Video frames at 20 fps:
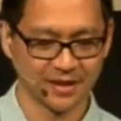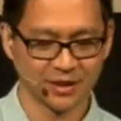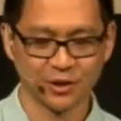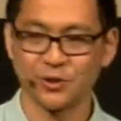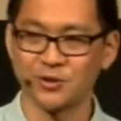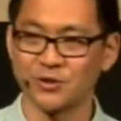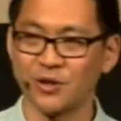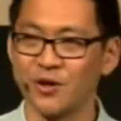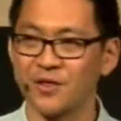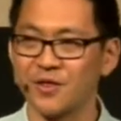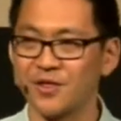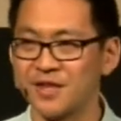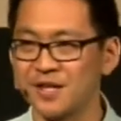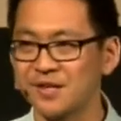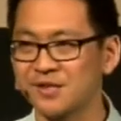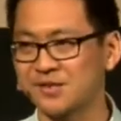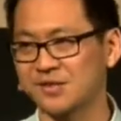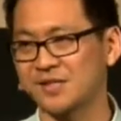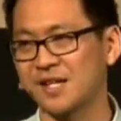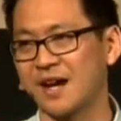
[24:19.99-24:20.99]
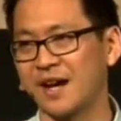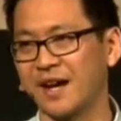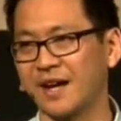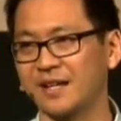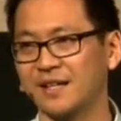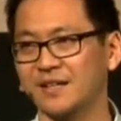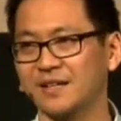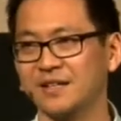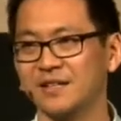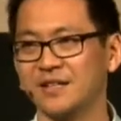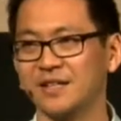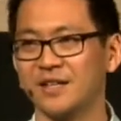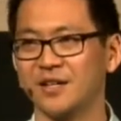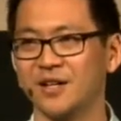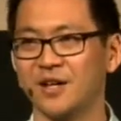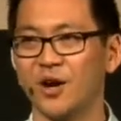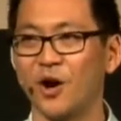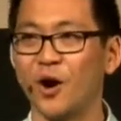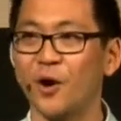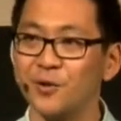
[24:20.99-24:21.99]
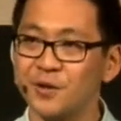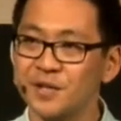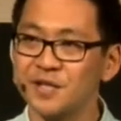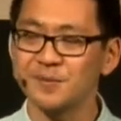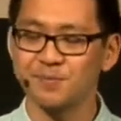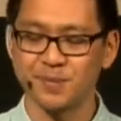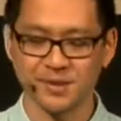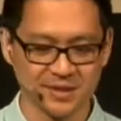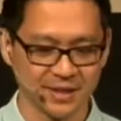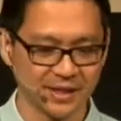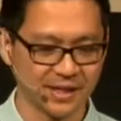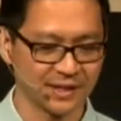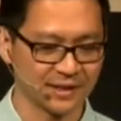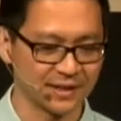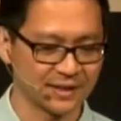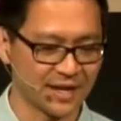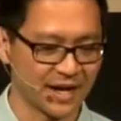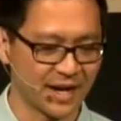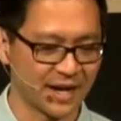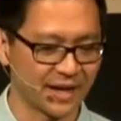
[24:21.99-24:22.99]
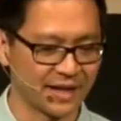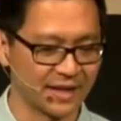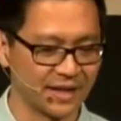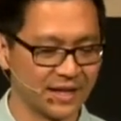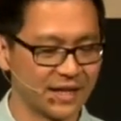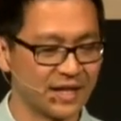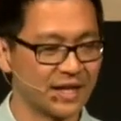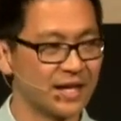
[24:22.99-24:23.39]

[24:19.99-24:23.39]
Because on this day, on this particular day,